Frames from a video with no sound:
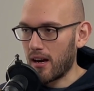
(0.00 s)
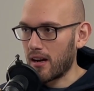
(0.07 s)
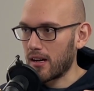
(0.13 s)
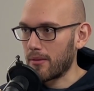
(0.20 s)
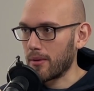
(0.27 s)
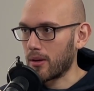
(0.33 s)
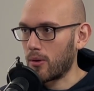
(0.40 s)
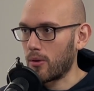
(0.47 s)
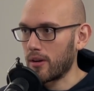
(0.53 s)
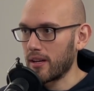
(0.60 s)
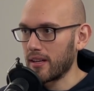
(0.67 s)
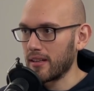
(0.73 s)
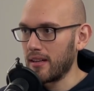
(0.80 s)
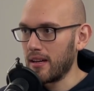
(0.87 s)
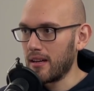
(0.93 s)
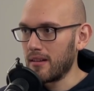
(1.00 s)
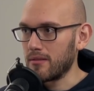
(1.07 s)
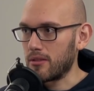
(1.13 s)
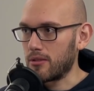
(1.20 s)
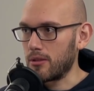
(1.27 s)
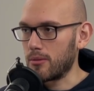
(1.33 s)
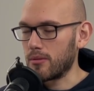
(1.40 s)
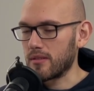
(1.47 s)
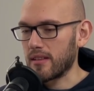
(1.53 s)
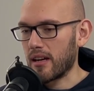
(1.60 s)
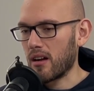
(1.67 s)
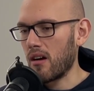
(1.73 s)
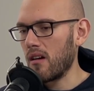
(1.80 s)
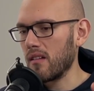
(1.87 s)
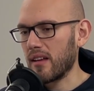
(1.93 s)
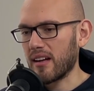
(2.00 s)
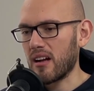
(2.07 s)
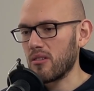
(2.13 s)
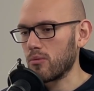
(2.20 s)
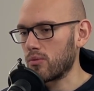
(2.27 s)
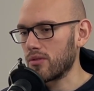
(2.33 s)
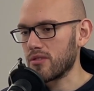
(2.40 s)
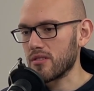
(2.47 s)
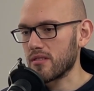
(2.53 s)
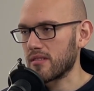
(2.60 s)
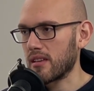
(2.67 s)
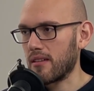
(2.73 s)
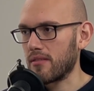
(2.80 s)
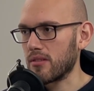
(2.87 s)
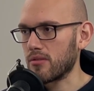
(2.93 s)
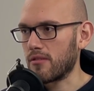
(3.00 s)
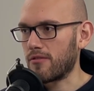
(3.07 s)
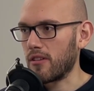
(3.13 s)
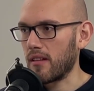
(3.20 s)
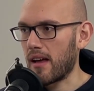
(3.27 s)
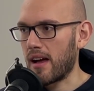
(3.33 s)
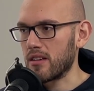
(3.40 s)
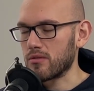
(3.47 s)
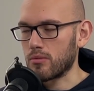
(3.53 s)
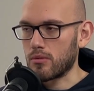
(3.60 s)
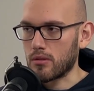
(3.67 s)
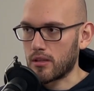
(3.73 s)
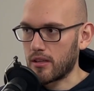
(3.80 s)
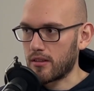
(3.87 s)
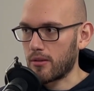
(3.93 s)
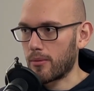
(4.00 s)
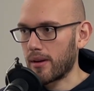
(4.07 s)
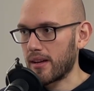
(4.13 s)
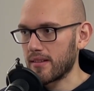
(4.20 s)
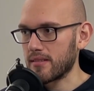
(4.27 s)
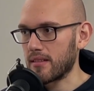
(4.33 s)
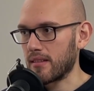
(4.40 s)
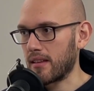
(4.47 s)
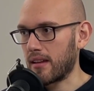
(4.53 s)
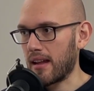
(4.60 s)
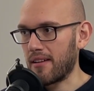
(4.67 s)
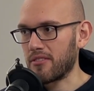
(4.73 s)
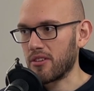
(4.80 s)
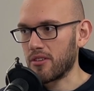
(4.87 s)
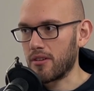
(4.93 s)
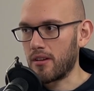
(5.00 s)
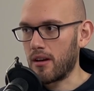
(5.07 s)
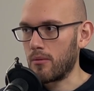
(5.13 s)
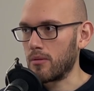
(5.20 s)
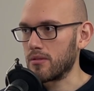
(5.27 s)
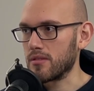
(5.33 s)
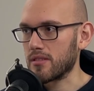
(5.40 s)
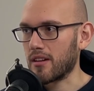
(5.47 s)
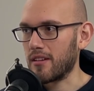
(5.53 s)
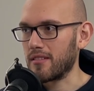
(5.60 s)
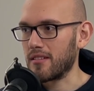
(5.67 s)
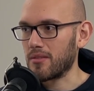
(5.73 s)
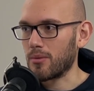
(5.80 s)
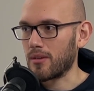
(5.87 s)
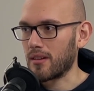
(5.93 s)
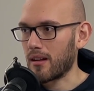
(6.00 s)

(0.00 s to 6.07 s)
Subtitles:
on and recording, the dude was like, oh, like we'll just save this one for last. We'll cut the rest, and then after you're done, we'll just cut this one. And